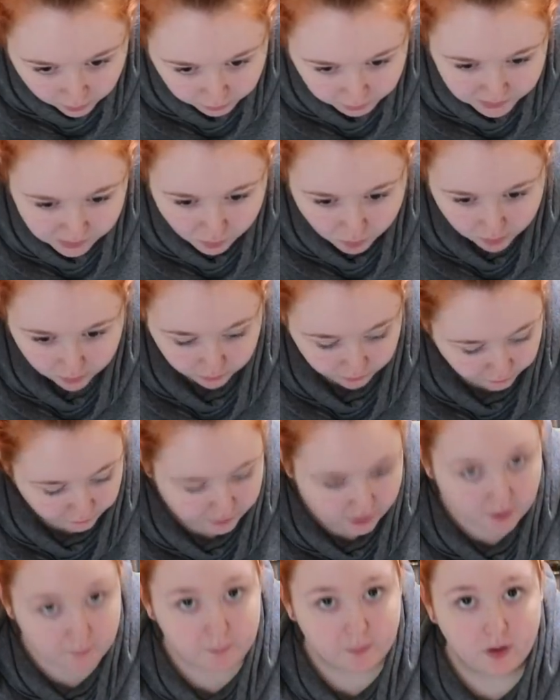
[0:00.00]
Three quarters of
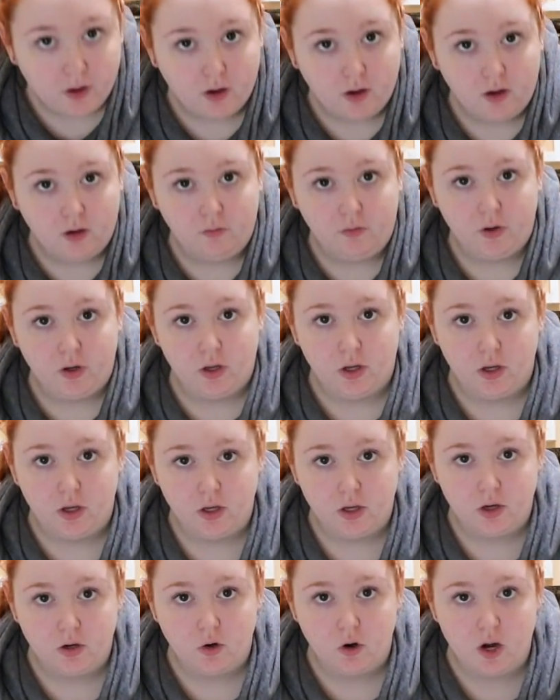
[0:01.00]
a cup of
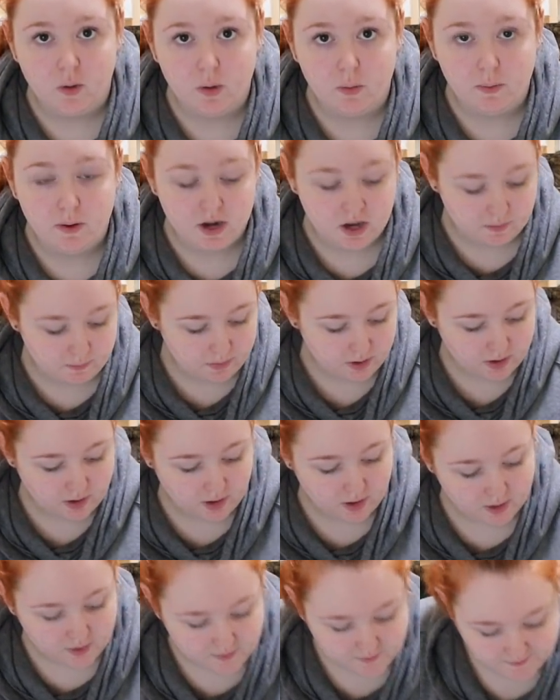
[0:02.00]
creamy peanut
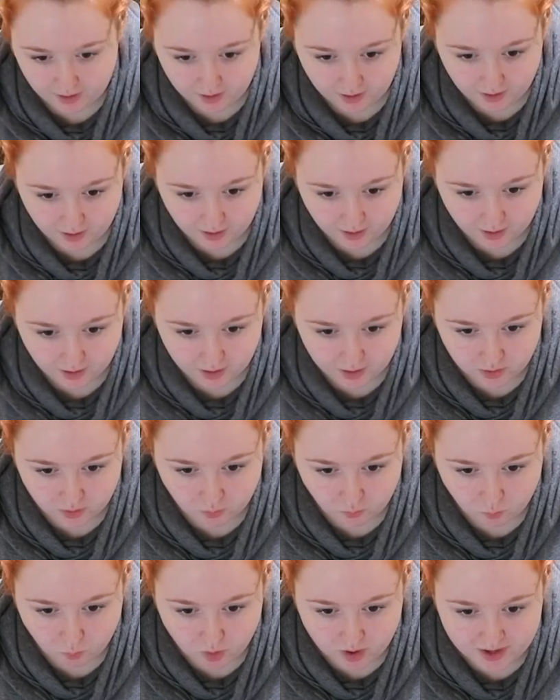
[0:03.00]
butter and
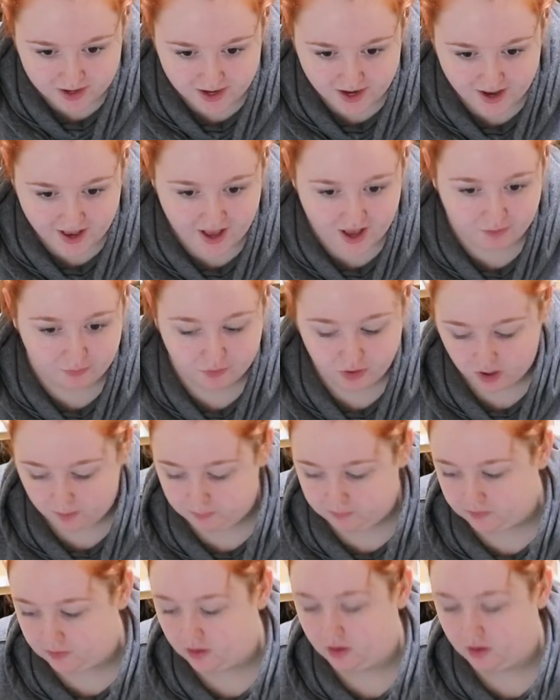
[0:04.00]
one and a half cups